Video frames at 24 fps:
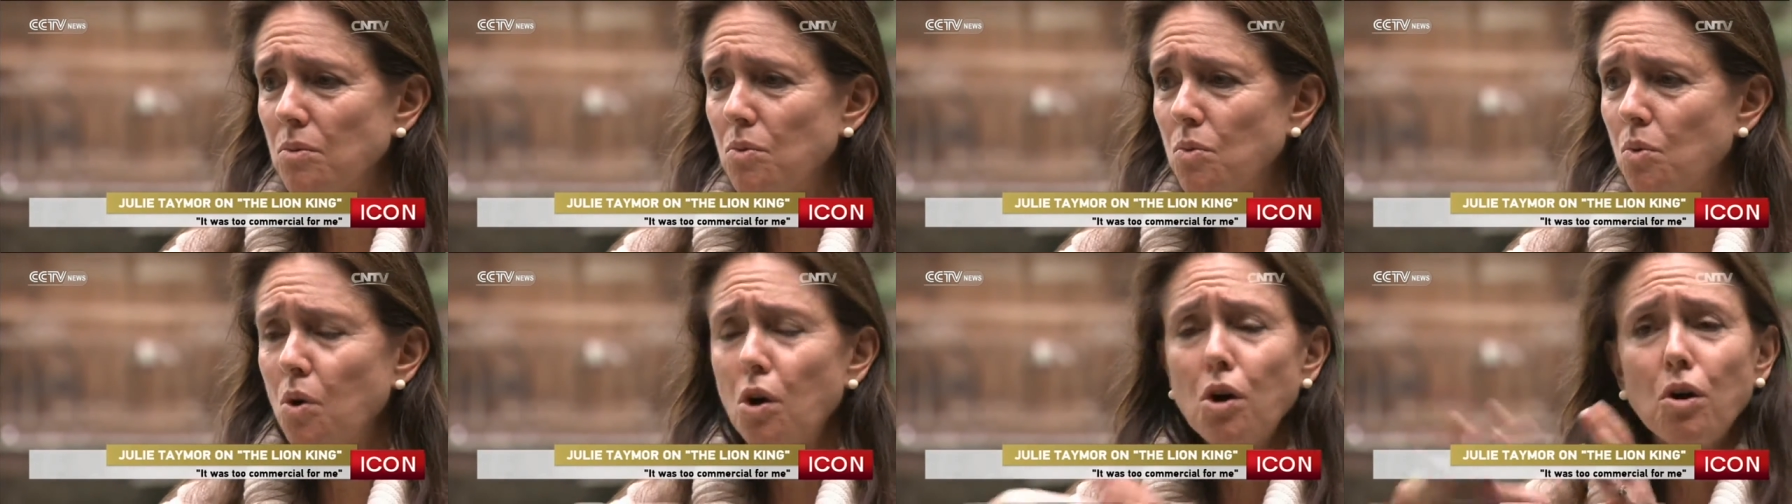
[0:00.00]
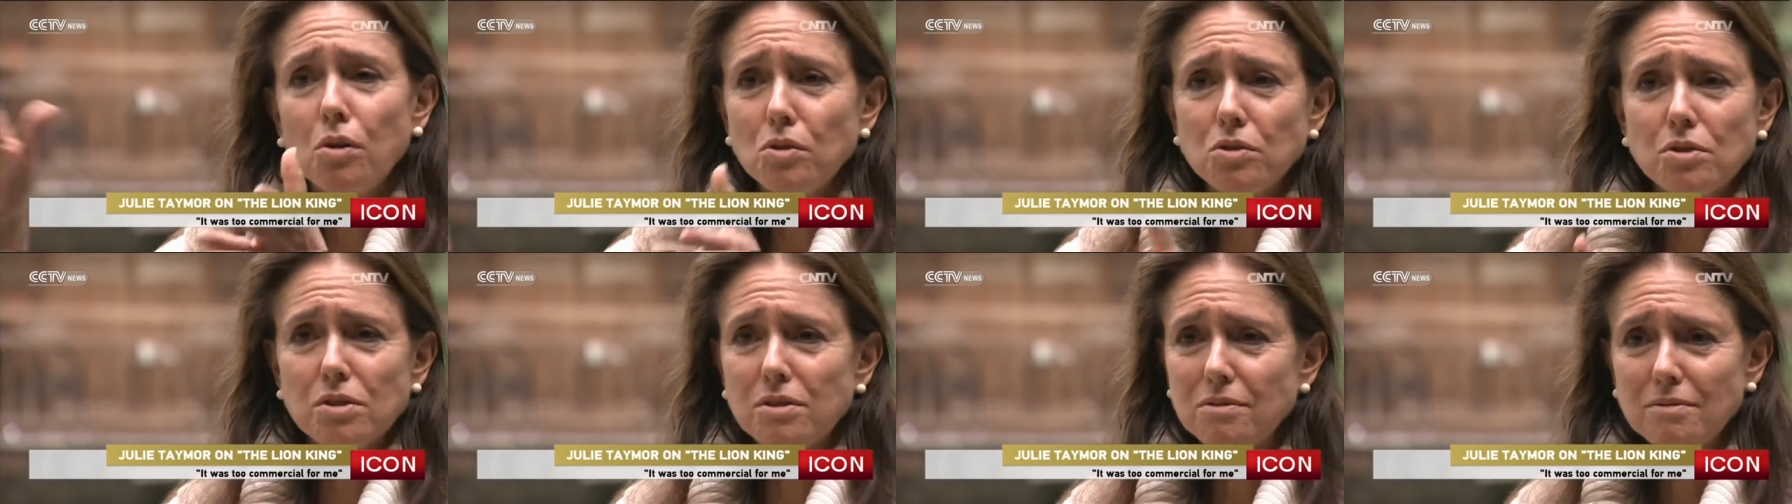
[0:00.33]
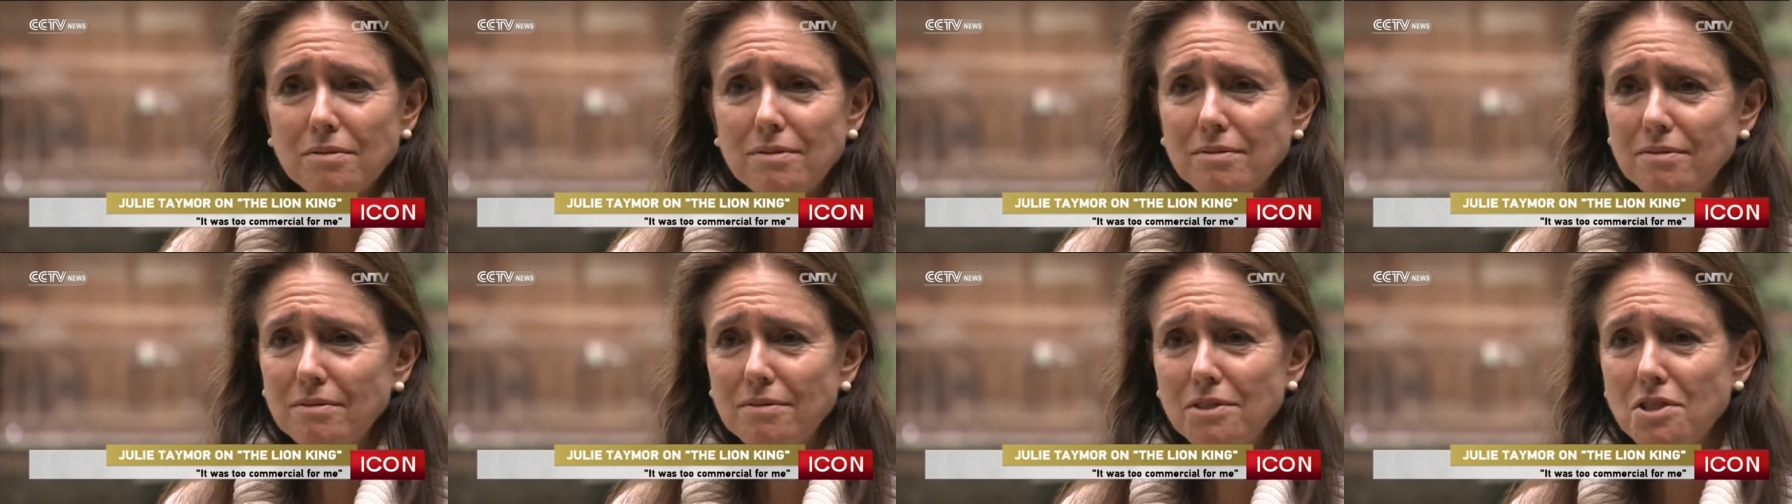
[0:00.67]
world.
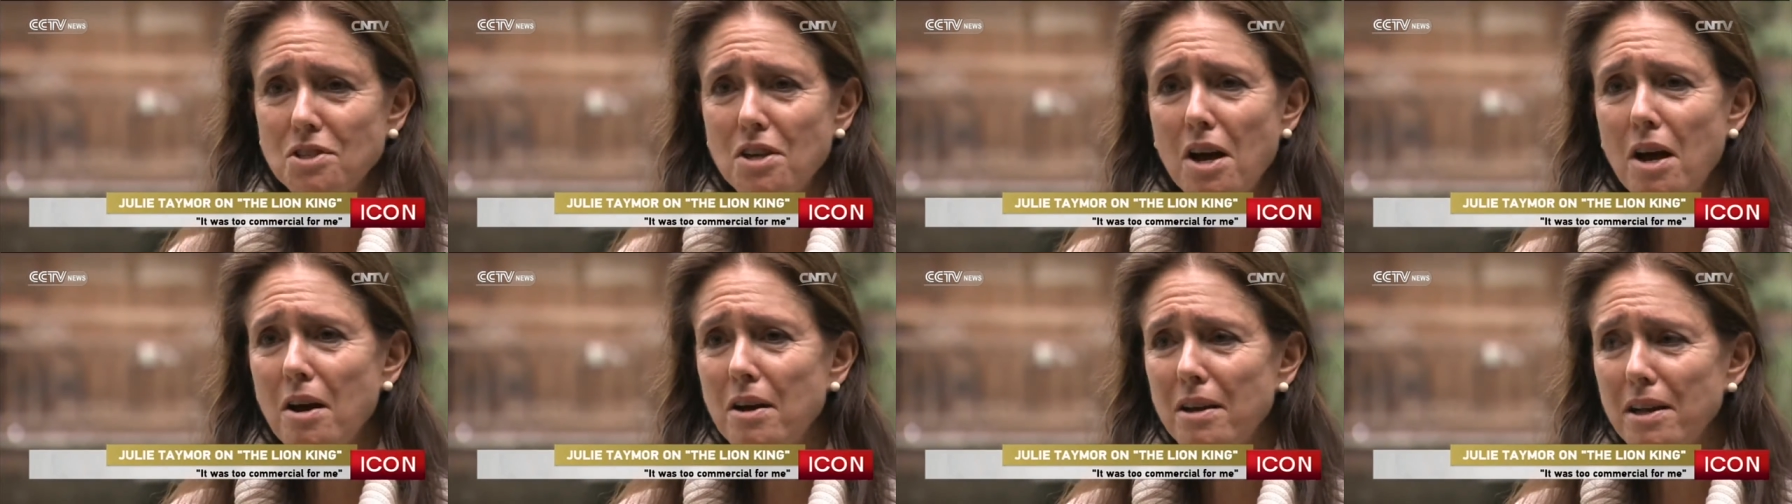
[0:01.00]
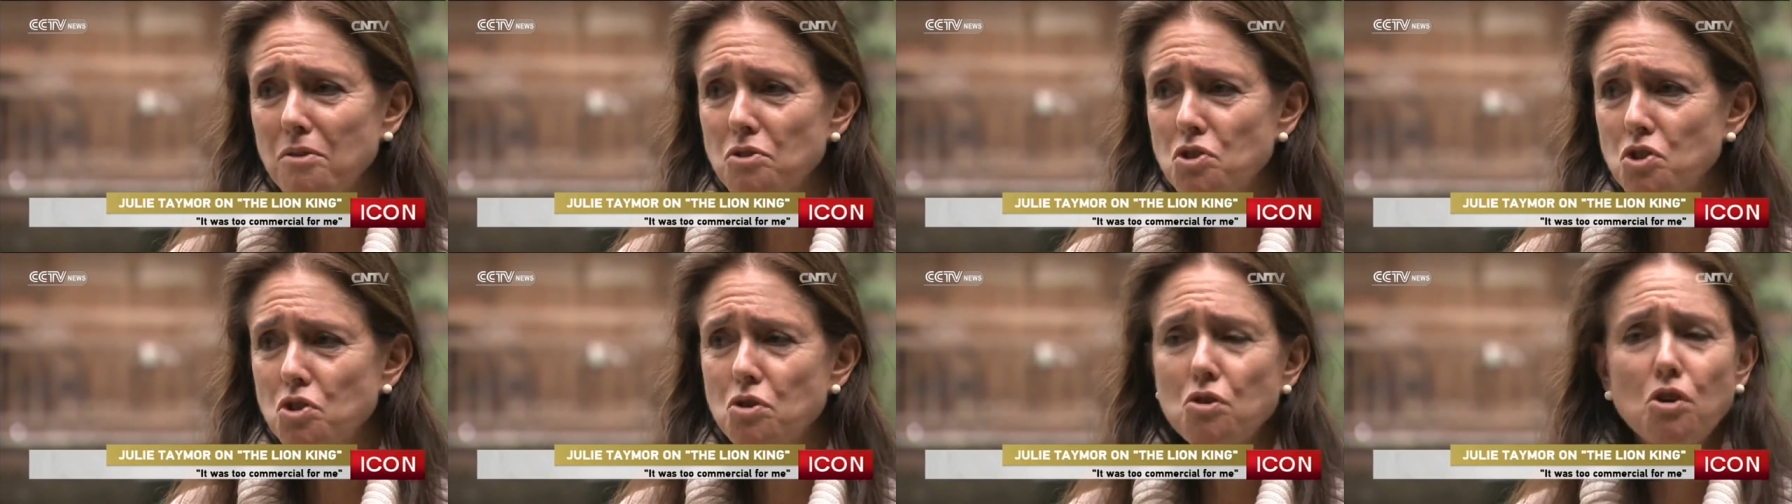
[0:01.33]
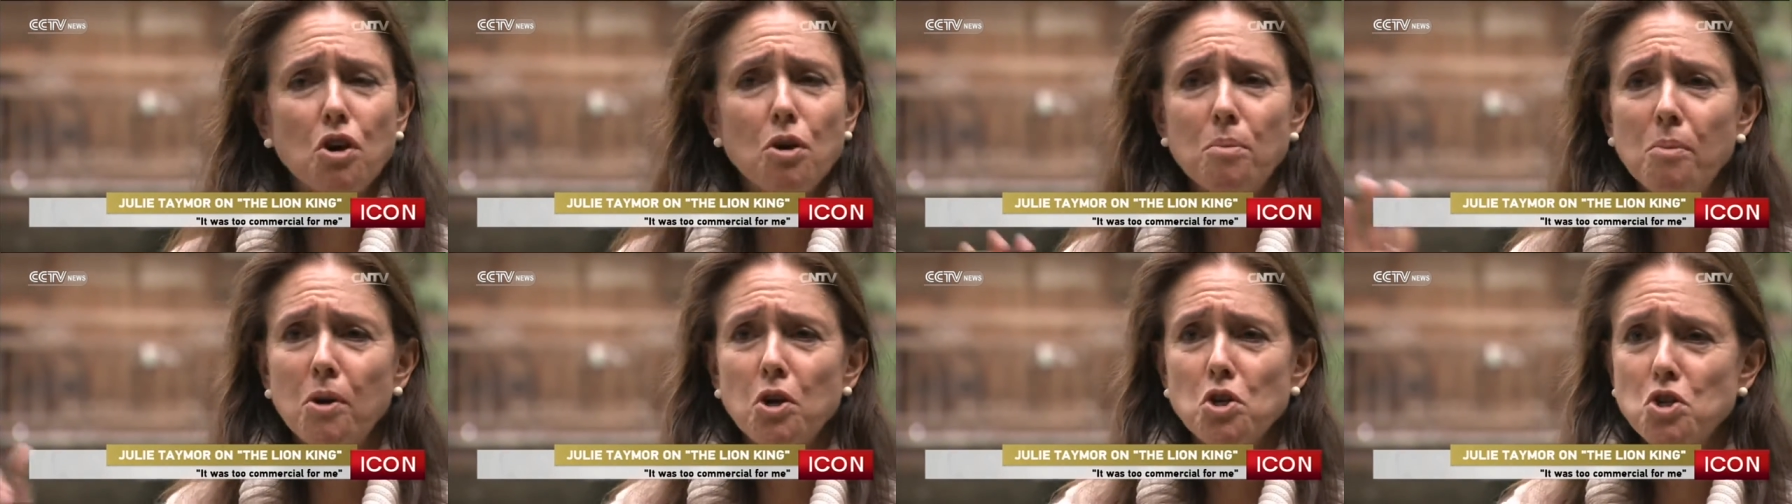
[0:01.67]
It's not. It's too
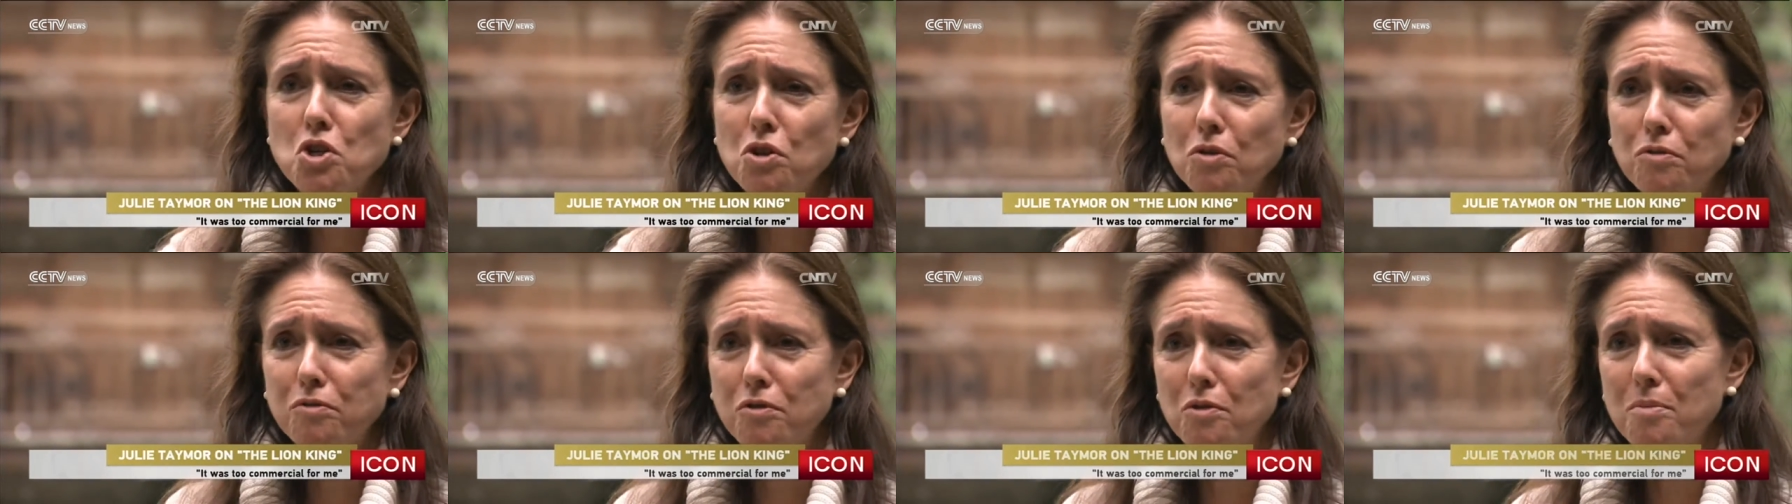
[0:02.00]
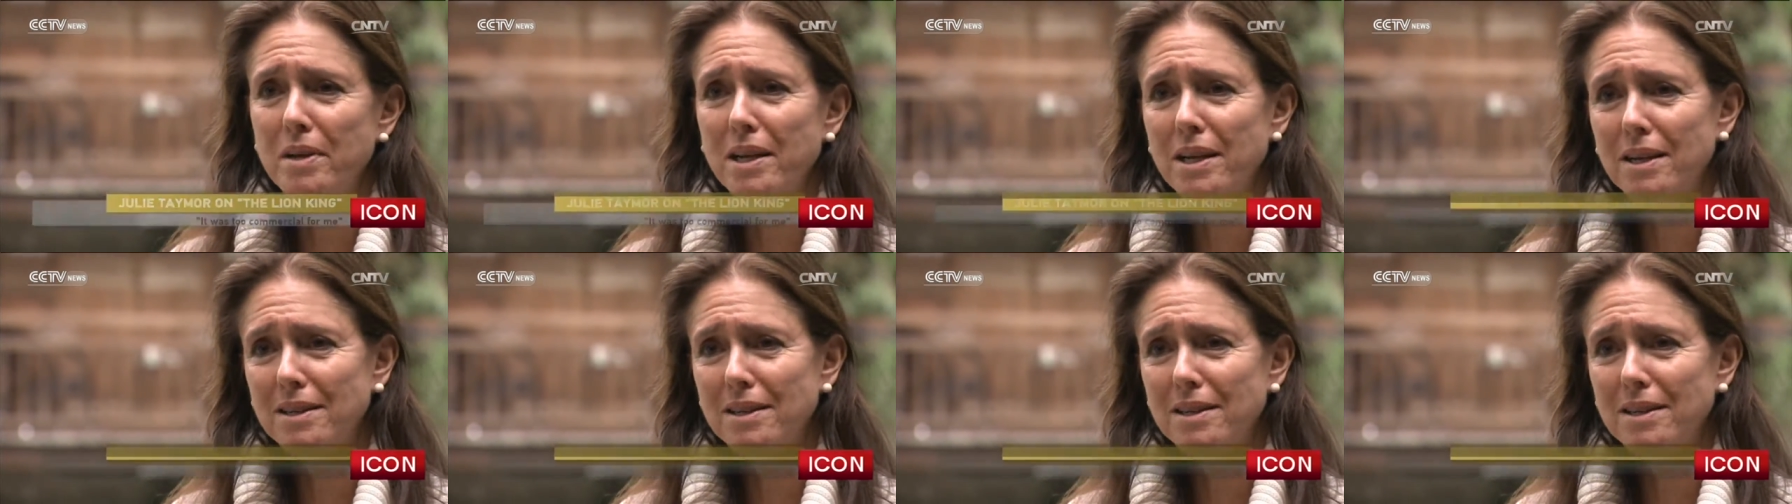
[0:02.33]
commercial for me.